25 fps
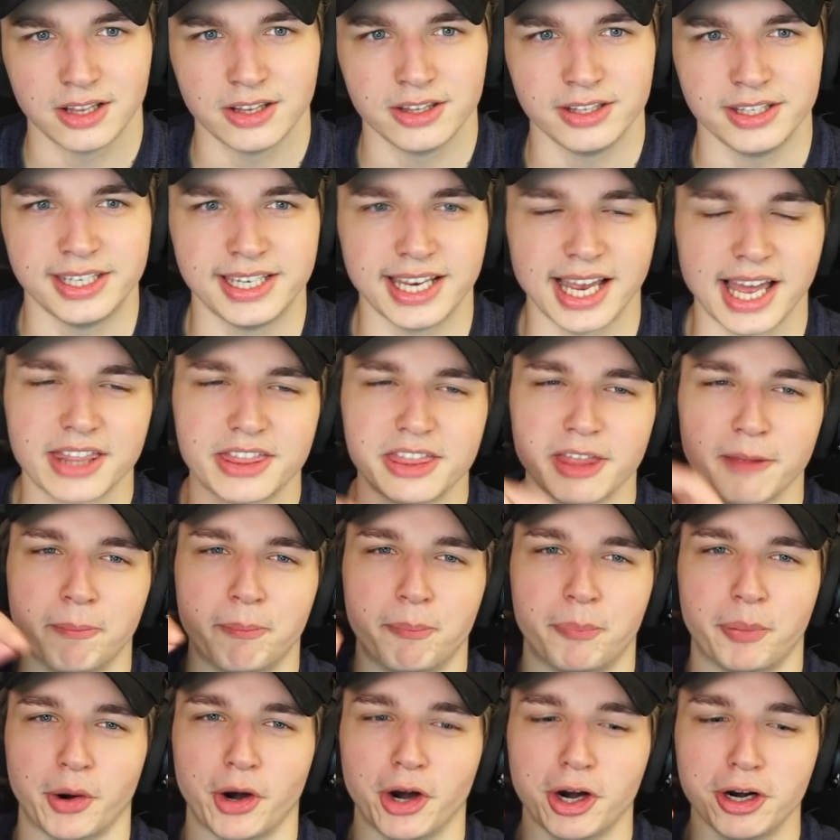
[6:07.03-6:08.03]
Yeah, the
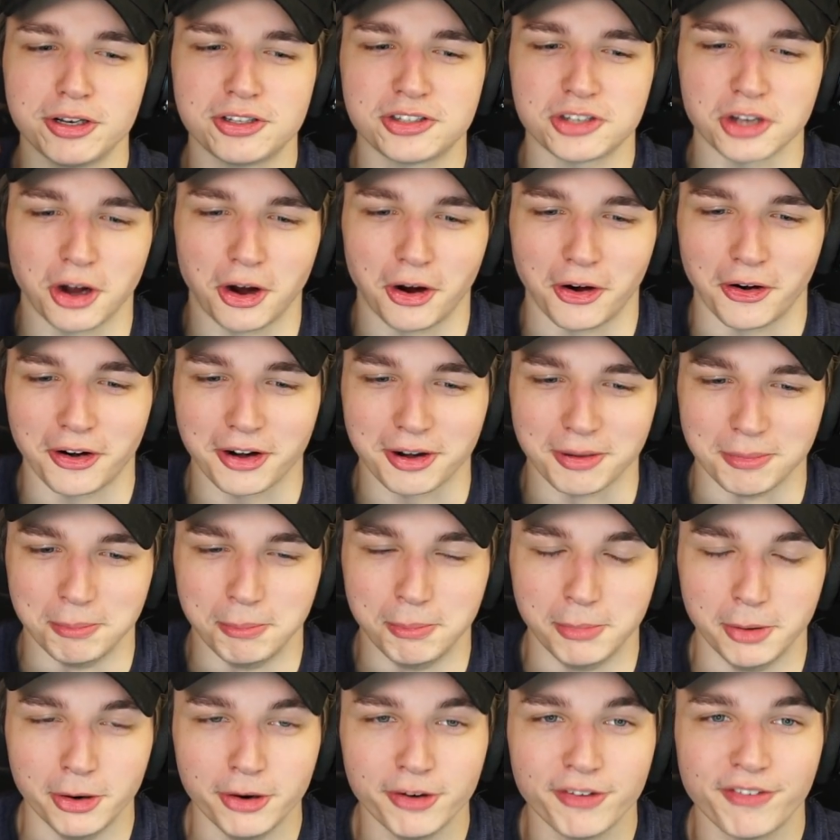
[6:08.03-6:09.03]
birds aren't
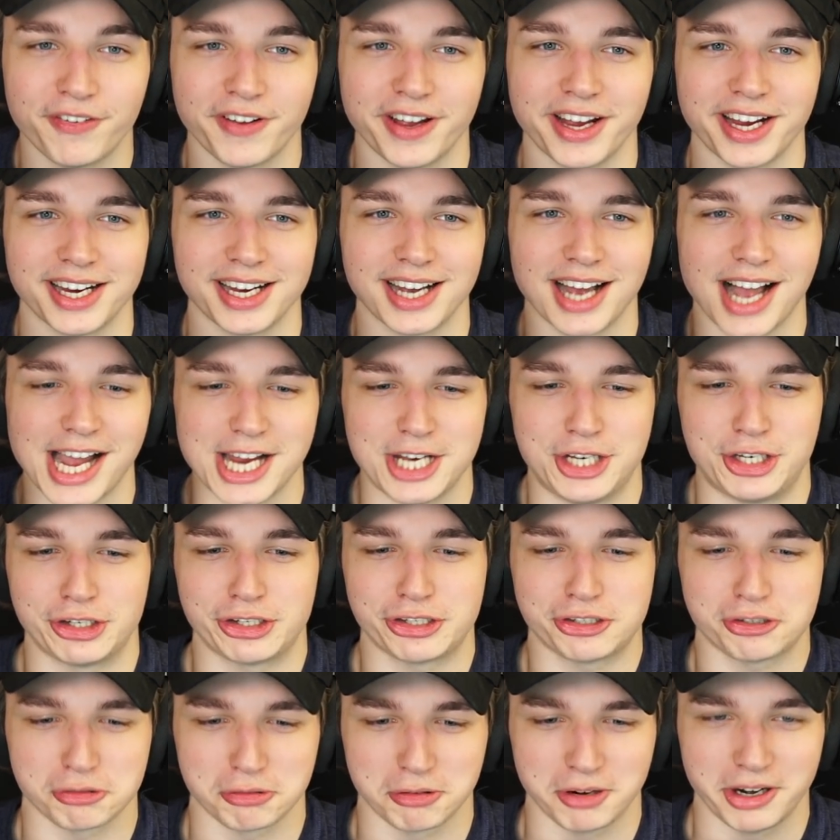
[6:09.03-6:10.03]
moving. I
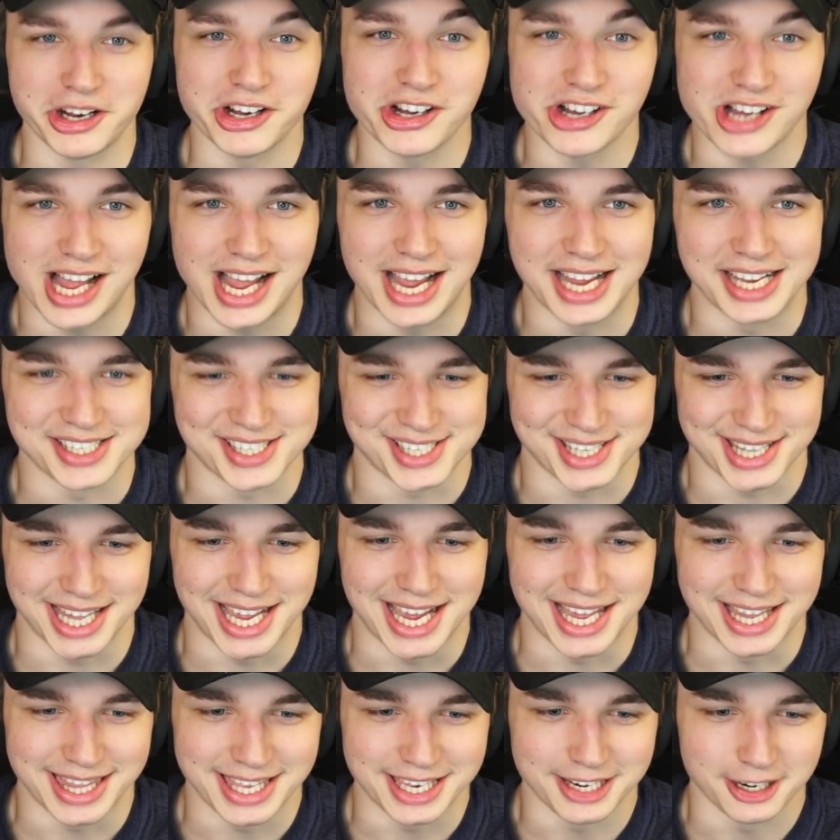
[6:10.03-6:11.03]
just realized
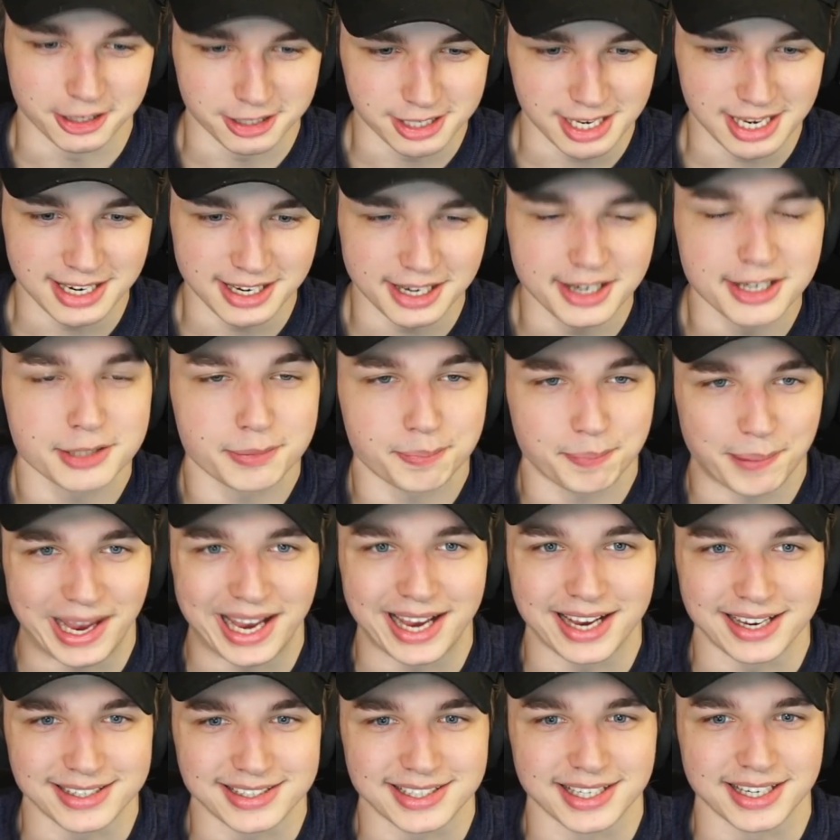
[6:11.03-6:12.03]
that. It, it is
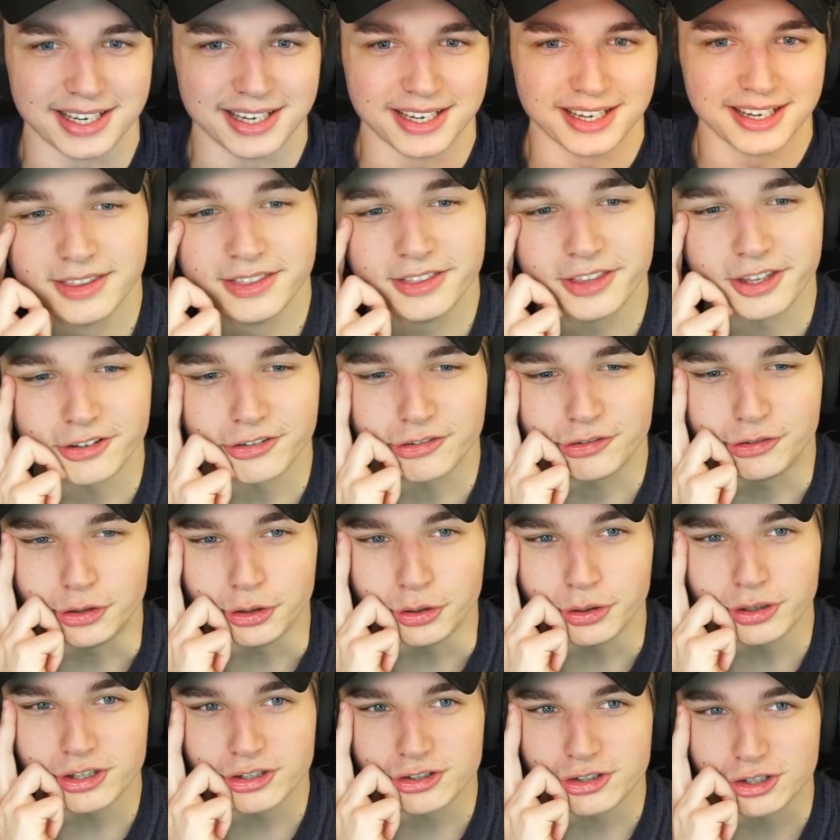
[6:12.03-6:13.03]
painted. This
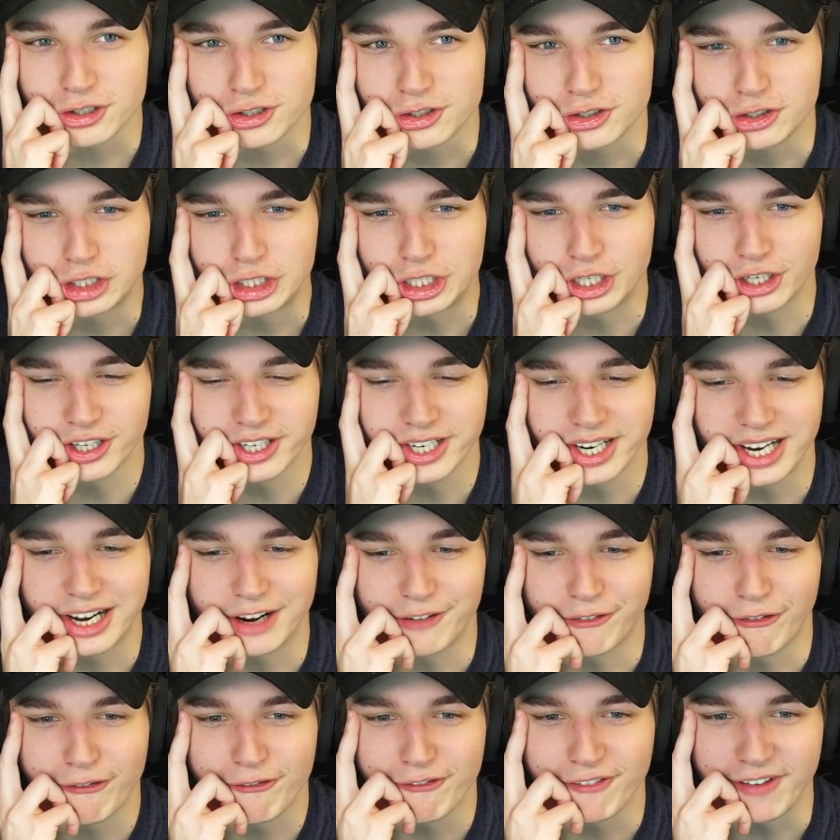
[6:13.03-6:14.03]
dude is just chilling in
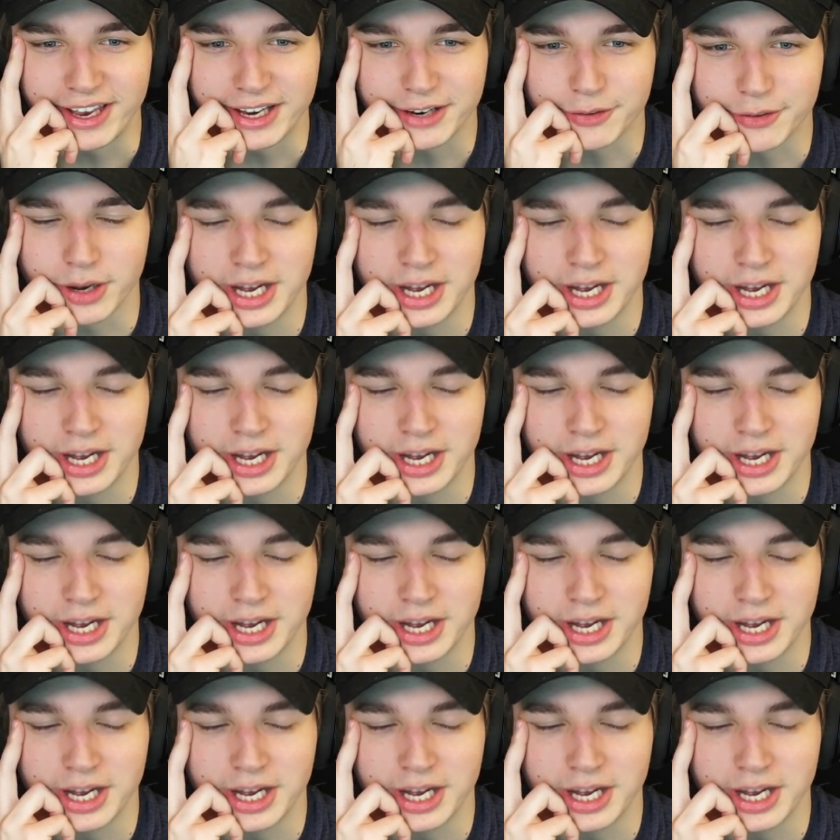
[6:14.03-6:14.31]
a fake...